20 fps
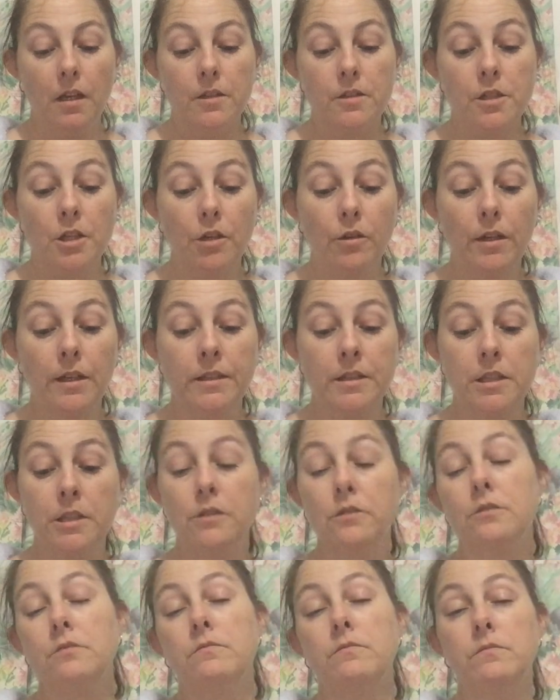So
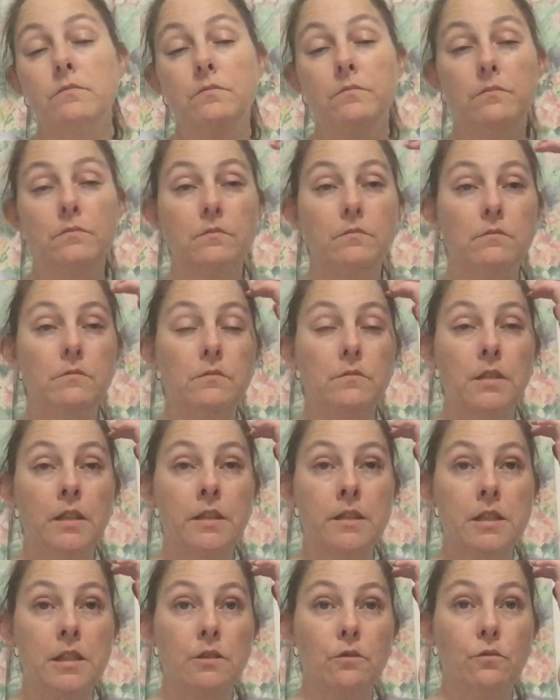until
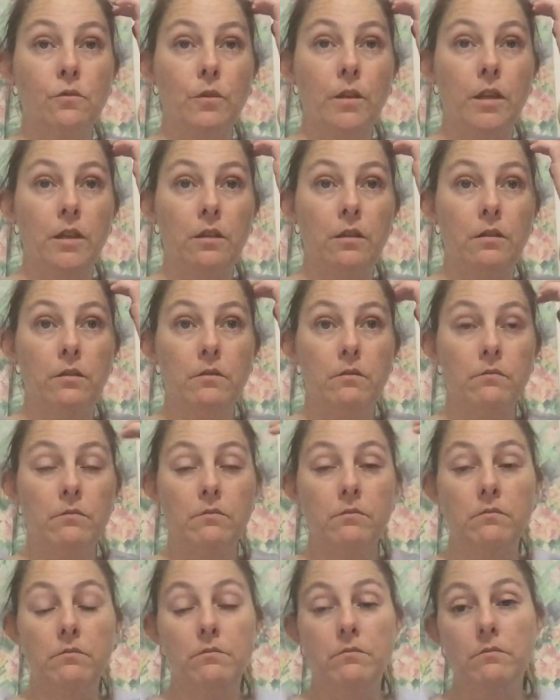we
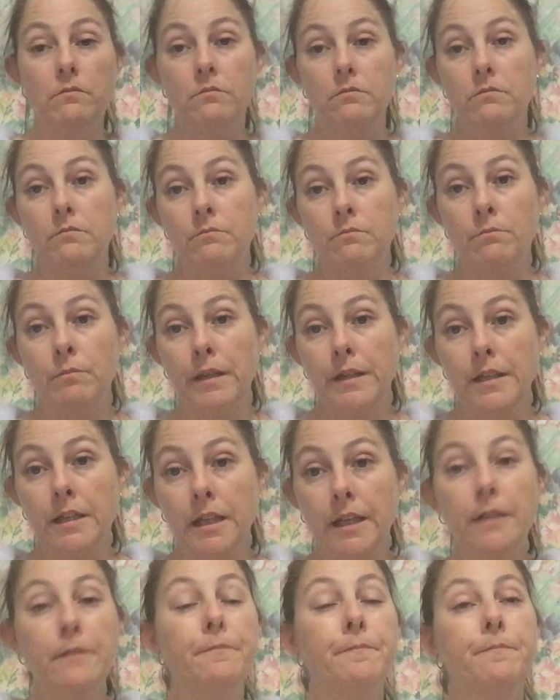meet
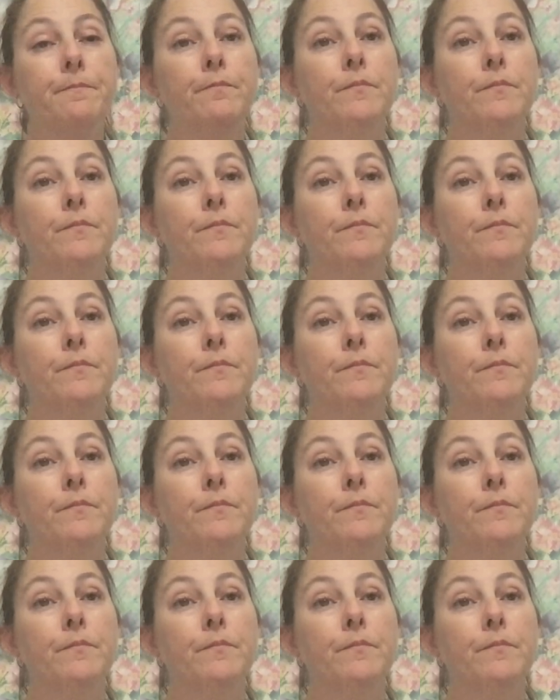again,